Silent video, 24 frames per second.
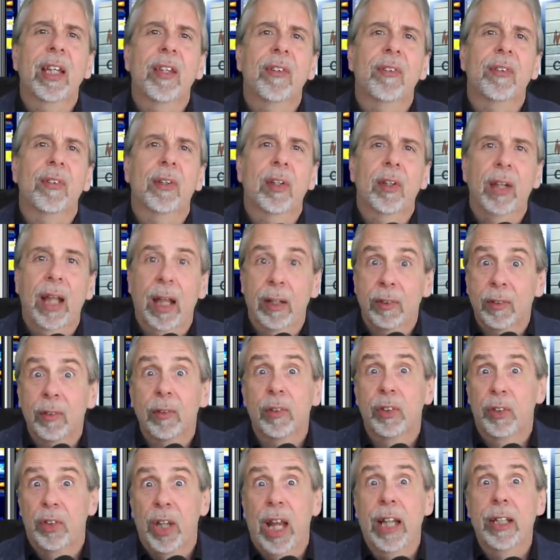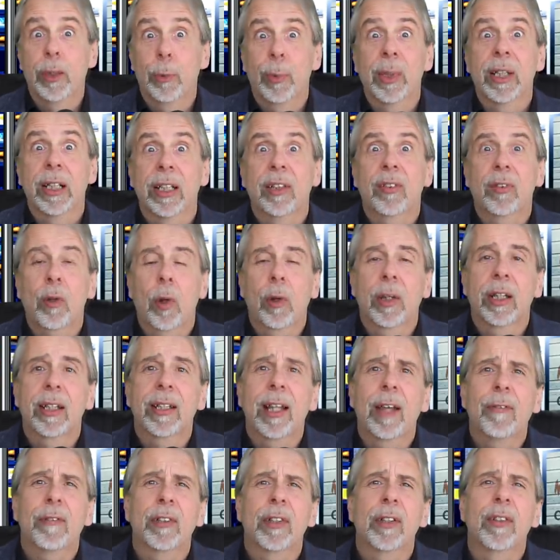is genuinely
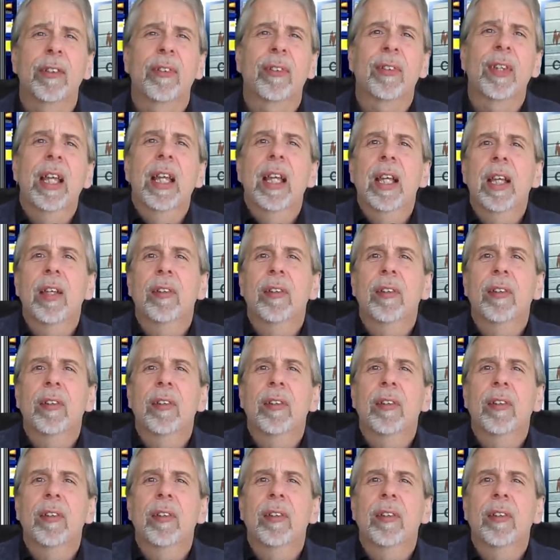solid evidence,